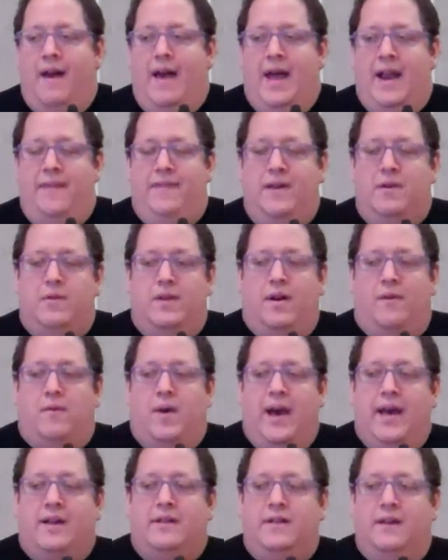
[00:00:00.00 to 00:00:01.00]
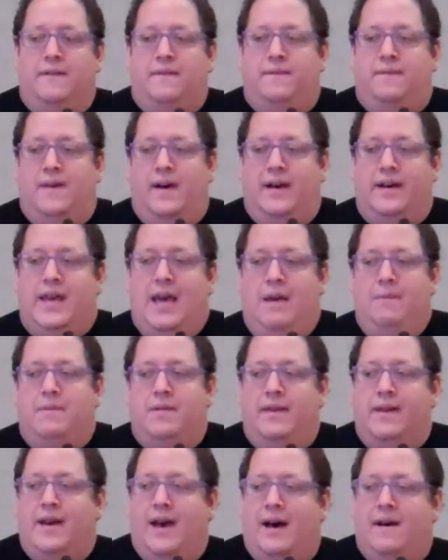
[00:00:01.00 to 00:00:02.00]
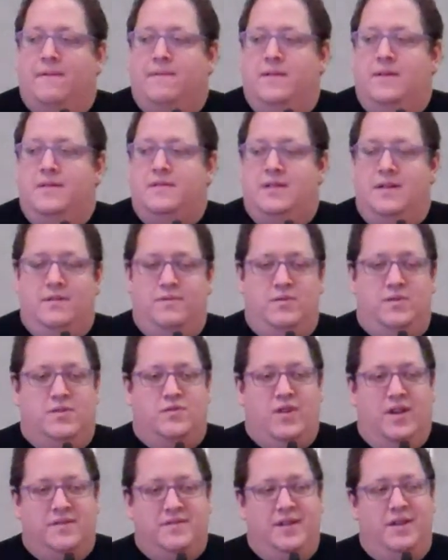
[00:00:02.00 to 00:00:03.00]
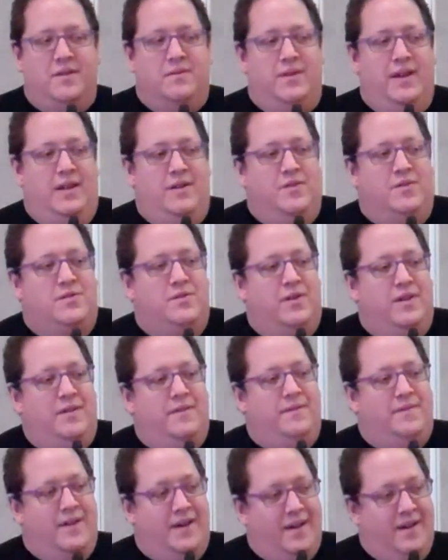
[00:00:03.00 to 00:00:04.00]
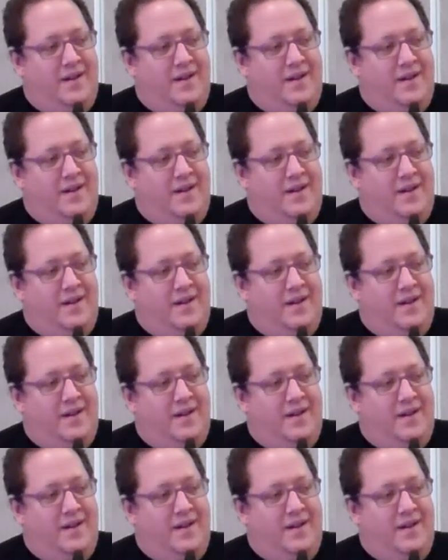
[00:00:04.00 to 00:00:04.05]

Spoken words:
And I think when Wycliffe came to the conference and was dressed in green, it was sort of